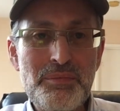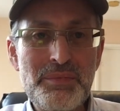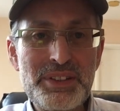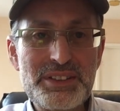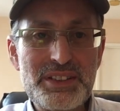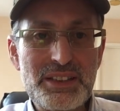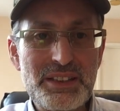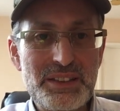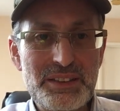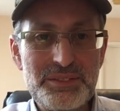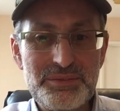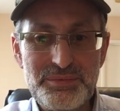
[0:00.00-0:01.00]

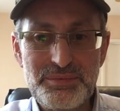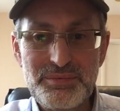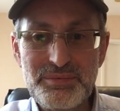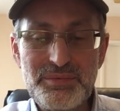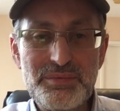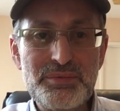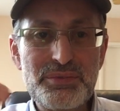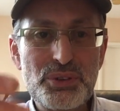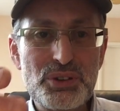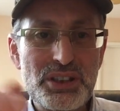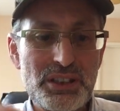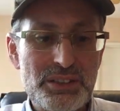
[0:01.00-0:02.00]
minty,
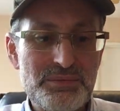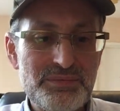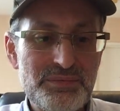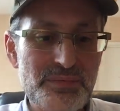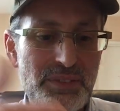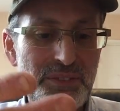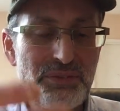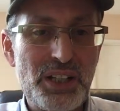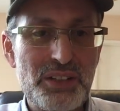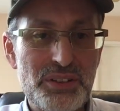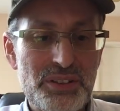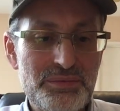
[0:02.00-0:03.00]
fruity
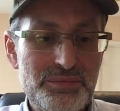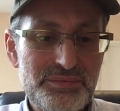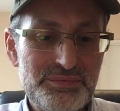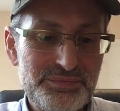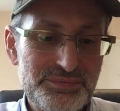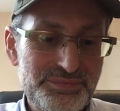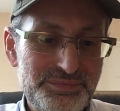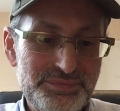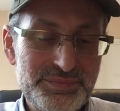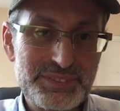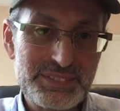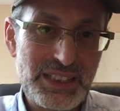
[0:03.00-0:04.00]
flavor.
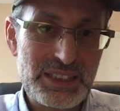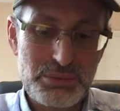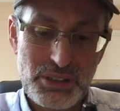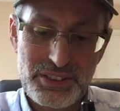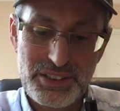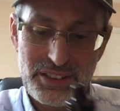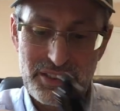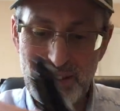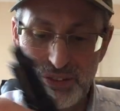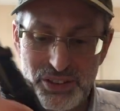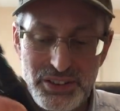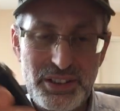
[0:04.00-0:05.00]
That's what I think the
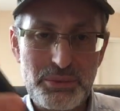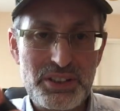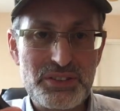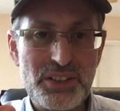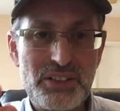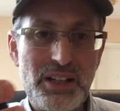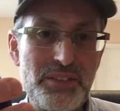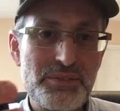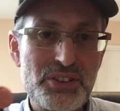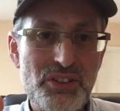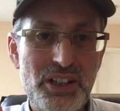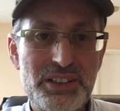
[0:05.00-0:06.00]
only thing with this flavor. I
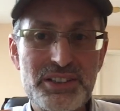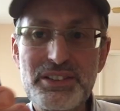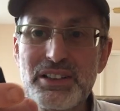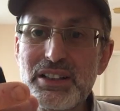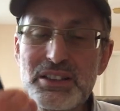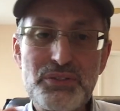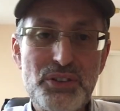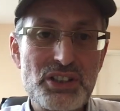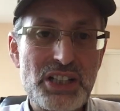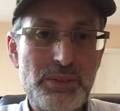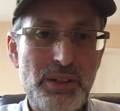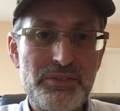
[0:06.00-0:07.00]
haven't tried it. It's the
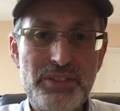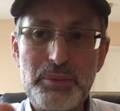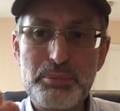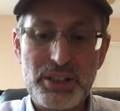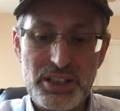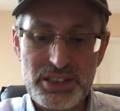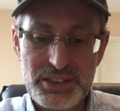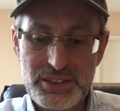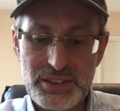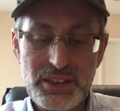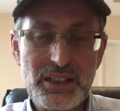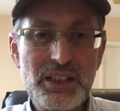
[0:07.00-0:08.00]
first time I'm vaping
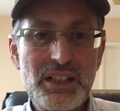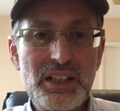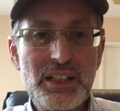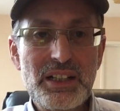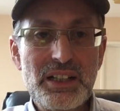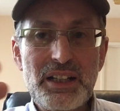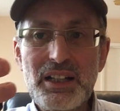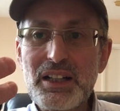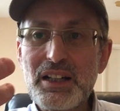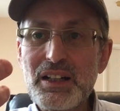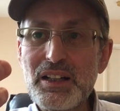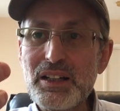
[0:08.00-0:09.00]
this
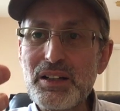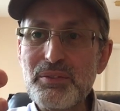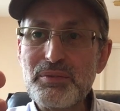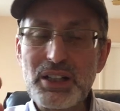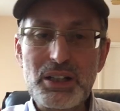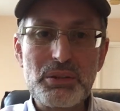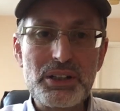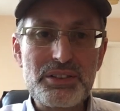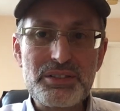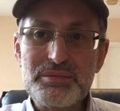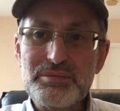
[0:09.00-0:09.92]
liquid.